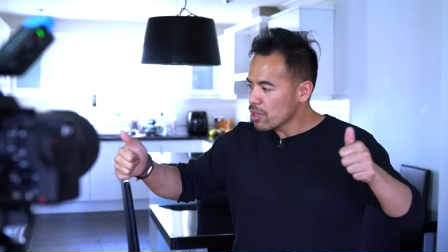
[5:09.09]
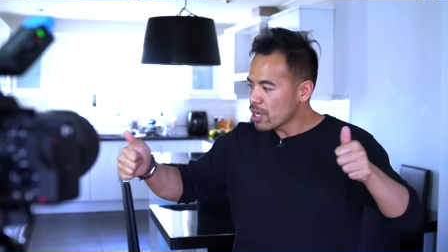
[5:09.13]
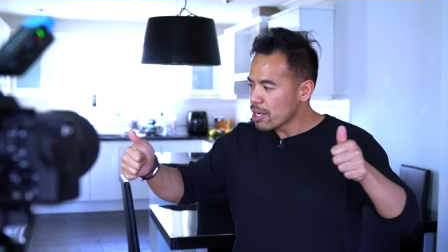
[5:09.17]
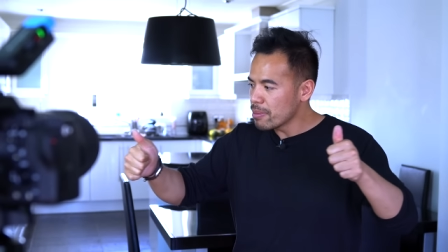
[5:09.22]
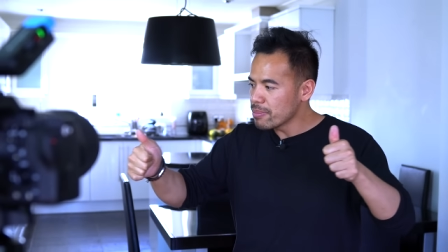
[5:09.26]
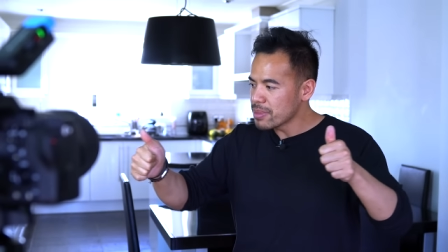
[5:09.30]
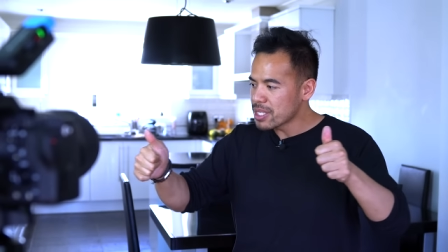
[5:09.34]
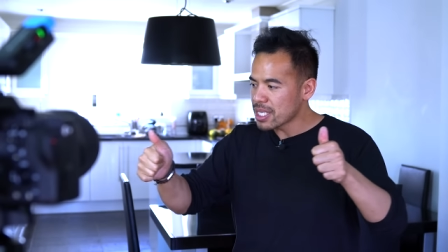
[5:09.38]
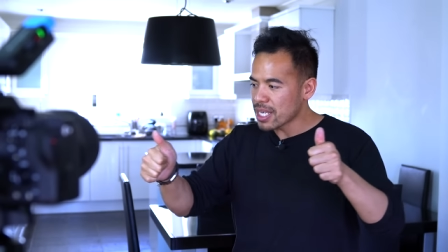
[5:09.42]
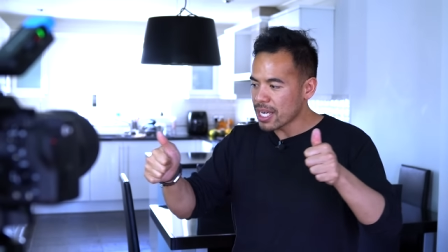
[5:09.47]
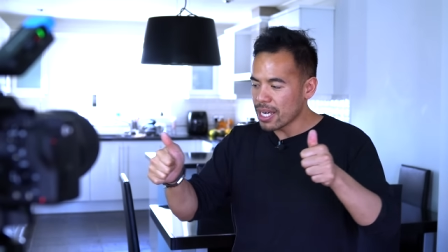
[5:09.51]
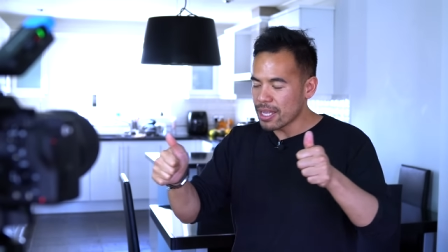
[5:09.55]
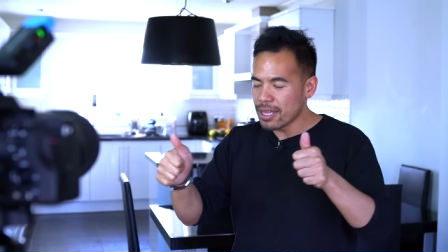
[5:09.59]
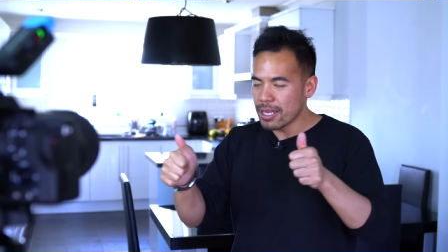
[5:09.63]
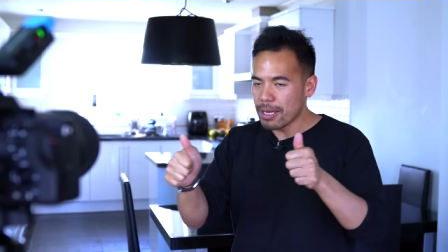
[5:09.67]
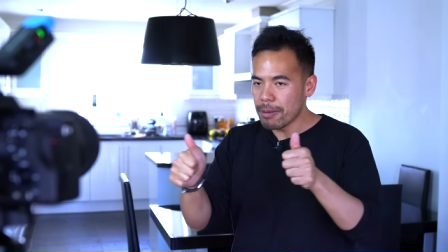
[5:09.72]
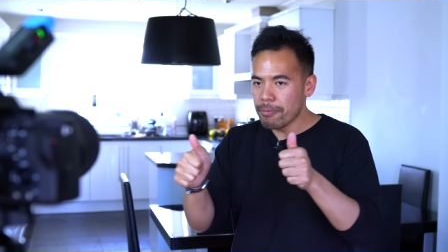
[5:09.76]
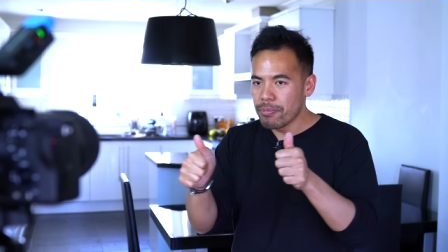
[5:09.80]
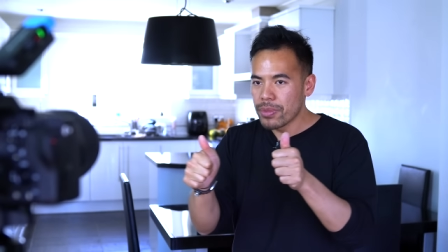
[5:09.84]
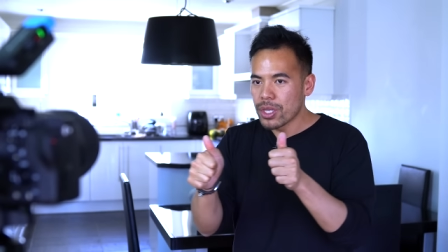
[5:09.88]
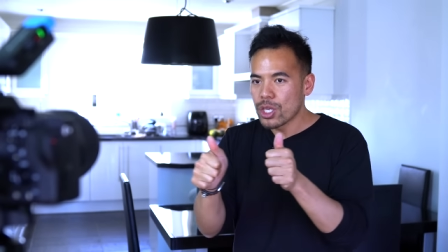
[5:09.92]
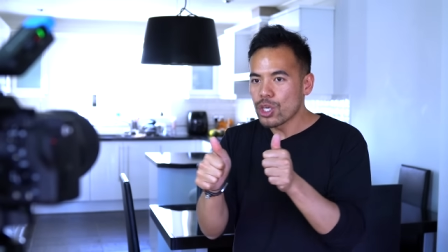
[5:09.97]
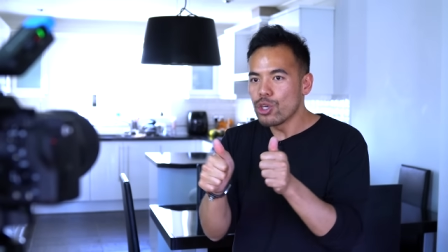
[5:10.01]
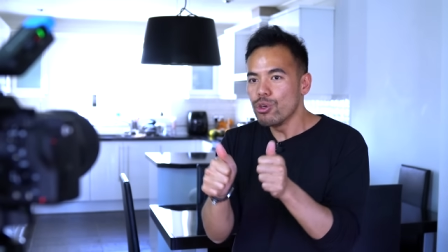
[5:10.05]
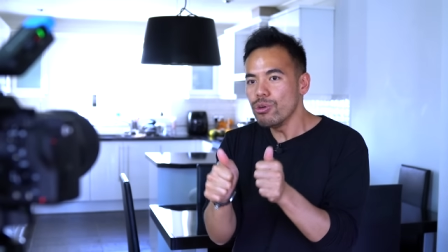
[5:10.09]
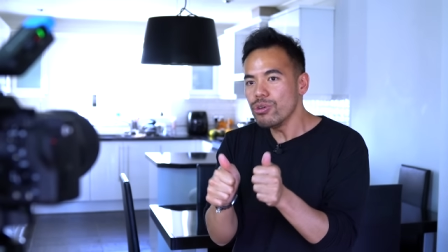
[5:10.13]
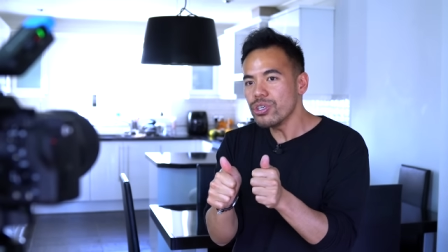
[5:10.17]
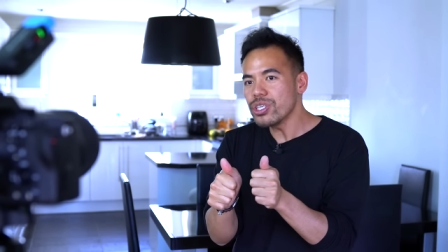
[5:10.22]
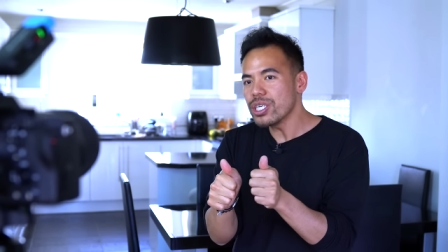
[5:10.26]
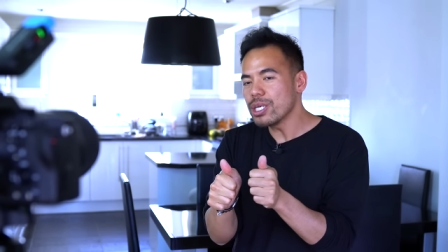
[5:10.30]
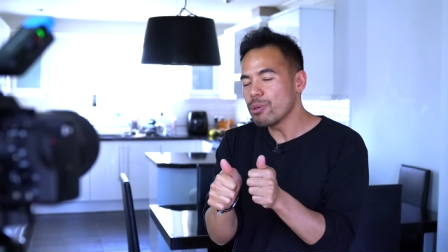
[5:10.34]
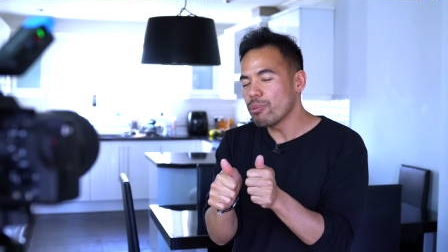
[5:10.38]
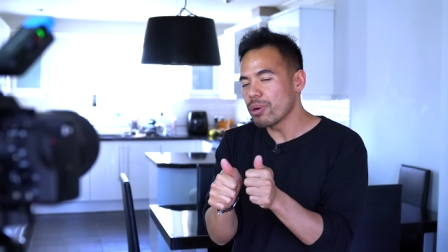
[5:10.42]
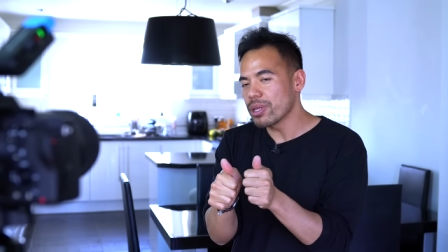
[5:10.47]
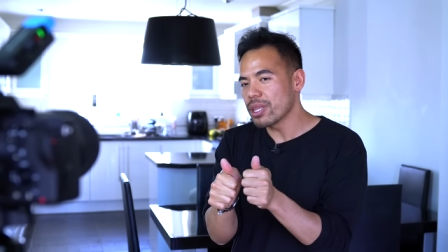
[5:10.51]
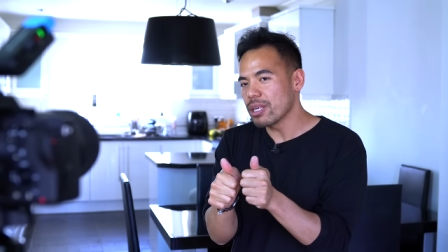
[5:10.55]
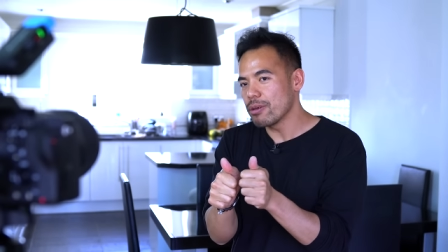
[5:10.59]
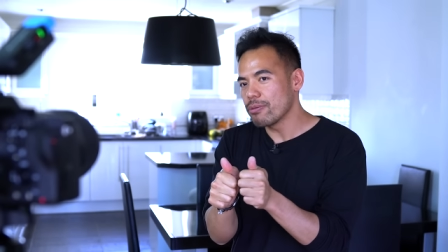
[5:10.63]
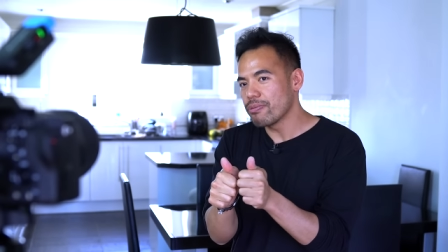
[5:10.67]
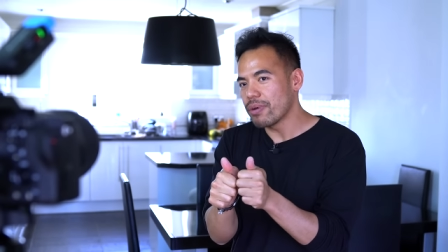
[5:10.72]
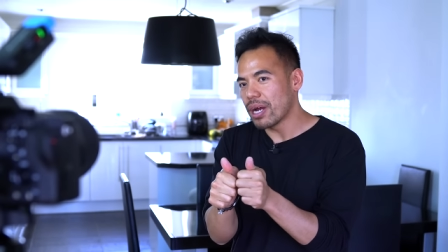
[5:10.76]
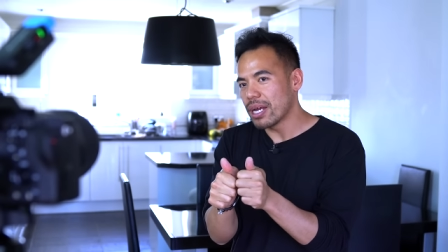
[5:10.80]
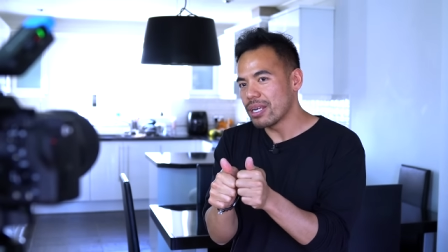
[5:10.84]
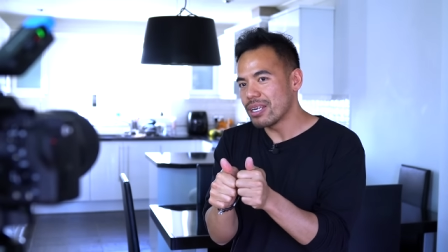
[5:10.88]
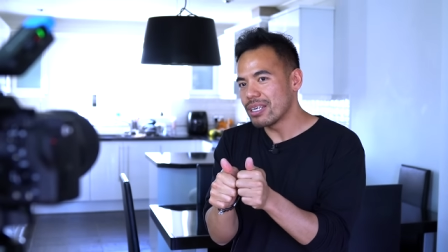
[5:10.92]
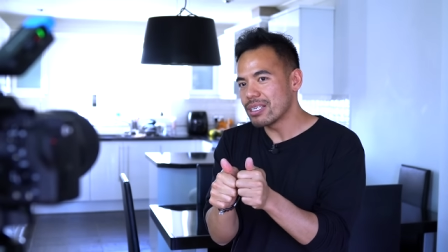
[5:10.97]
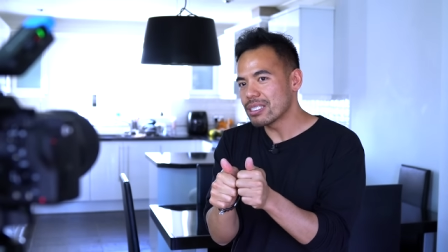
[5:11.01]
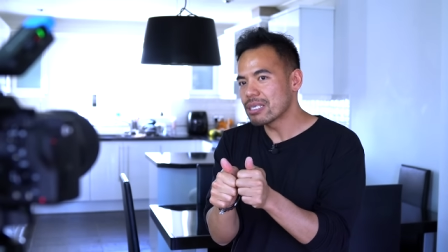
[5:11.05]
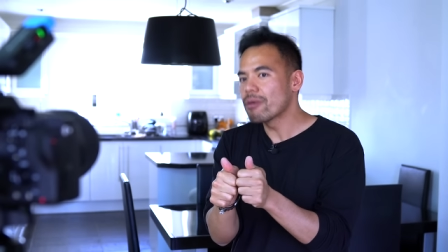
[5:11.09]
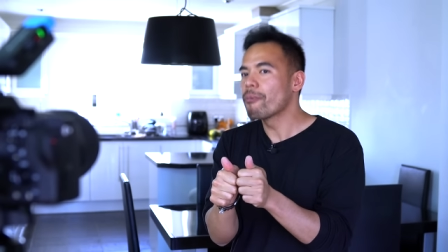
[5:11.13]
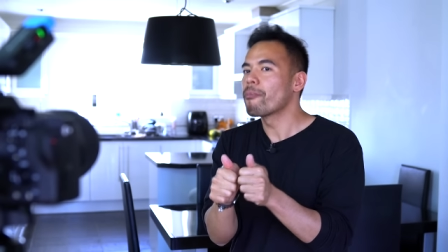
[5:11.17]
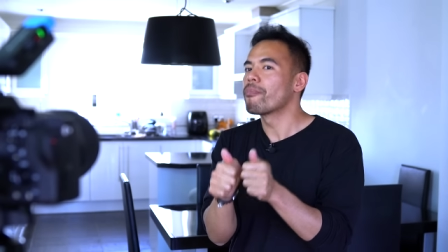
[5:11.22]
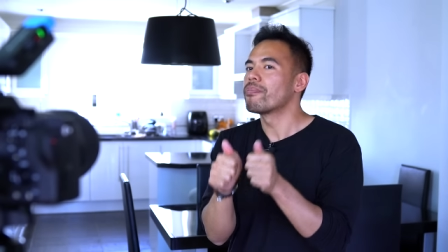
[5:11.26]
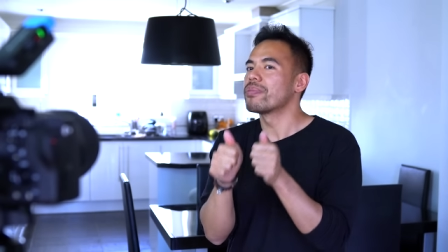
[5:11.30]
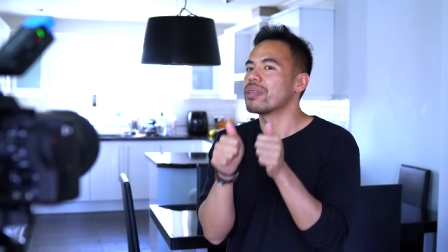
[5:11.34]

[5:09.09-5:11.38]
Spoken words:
come together, usually what they'll find is,